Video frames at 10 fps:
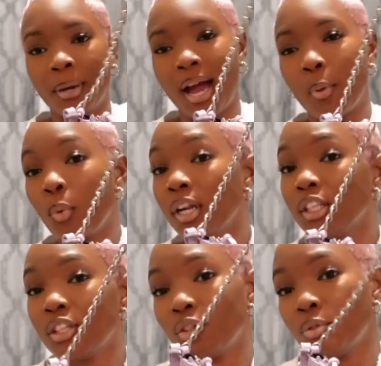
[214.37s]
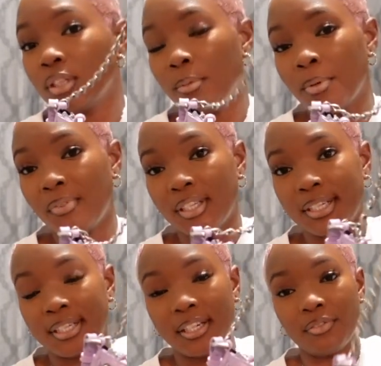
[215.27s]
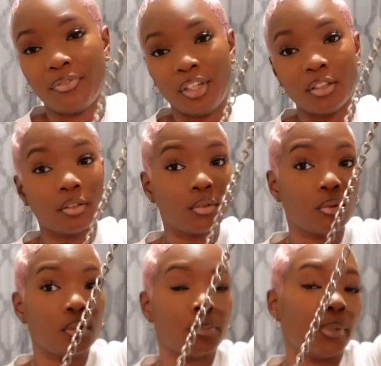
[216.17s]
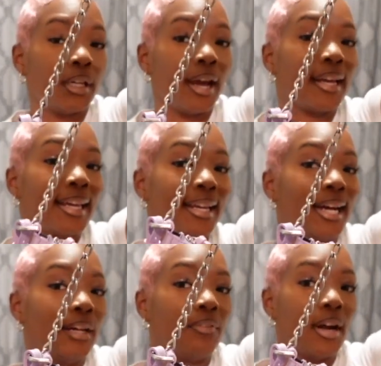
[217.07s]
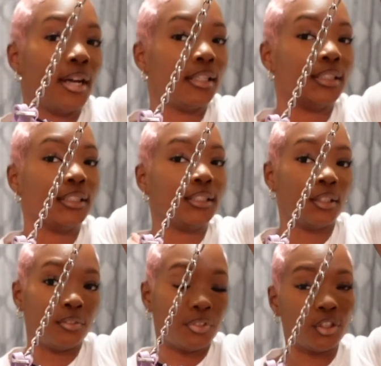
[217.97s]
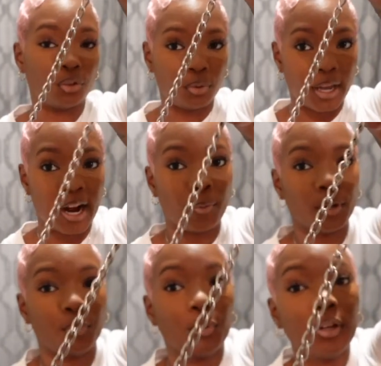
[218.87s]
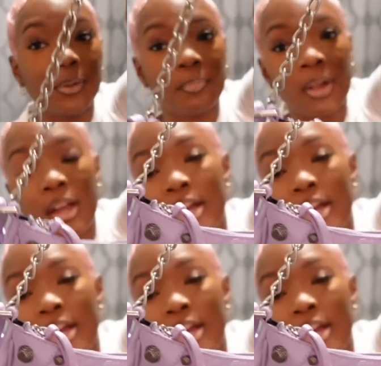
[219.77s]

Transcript: I wanted to do some vintage Ifizus, but I cannot find the Ifizu that I really want,